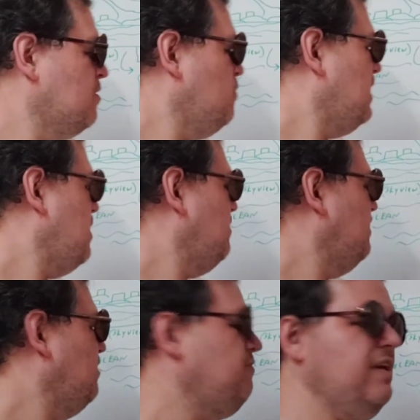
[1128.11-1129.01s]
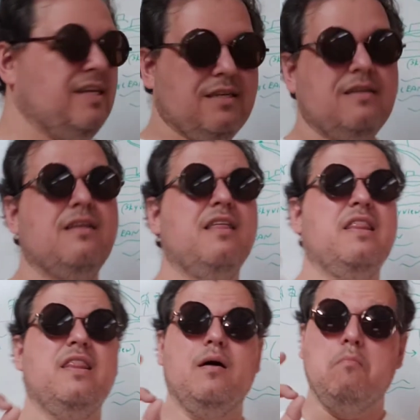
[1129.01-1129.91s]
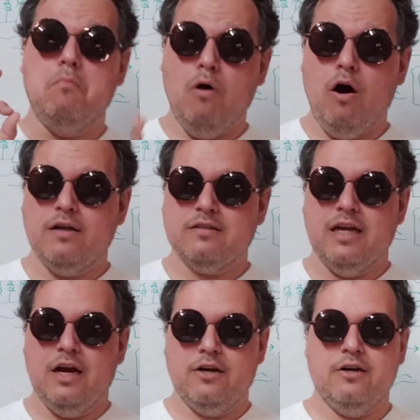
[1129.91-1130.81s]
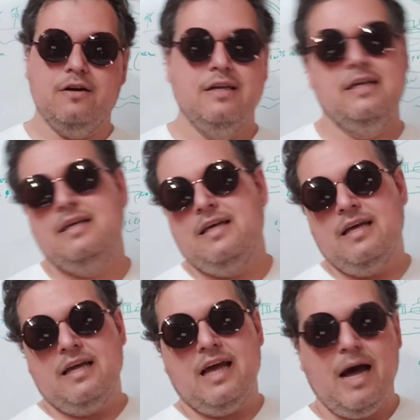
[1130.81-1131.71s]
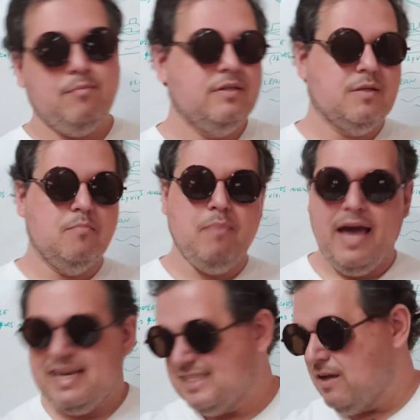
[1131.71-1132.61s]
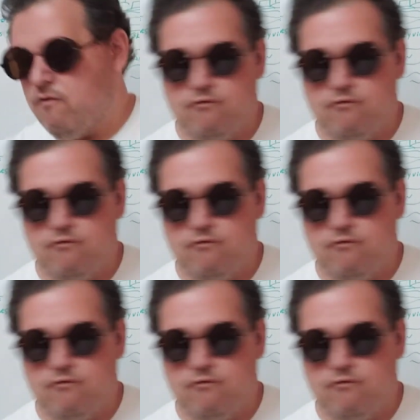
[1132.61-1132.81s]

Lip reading: when they defeat the boss character. Goblins and bandits,